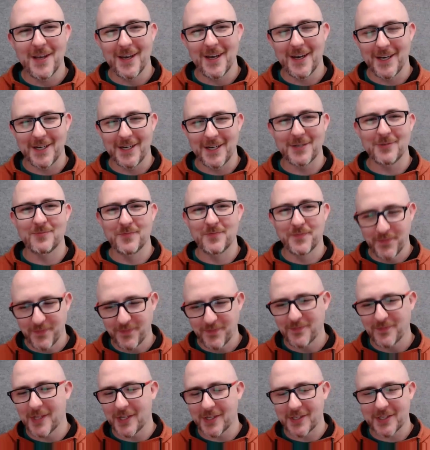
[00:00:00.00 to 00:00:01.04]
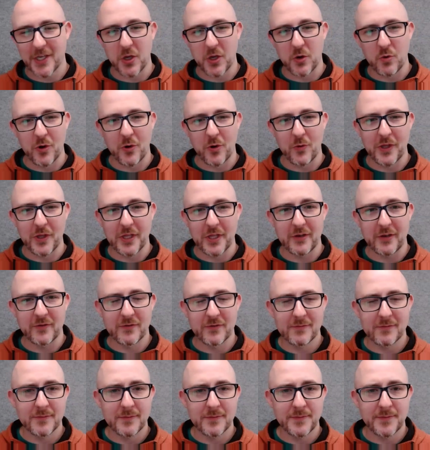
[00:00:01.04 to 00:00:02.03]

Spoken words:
um, that's kind of where we live.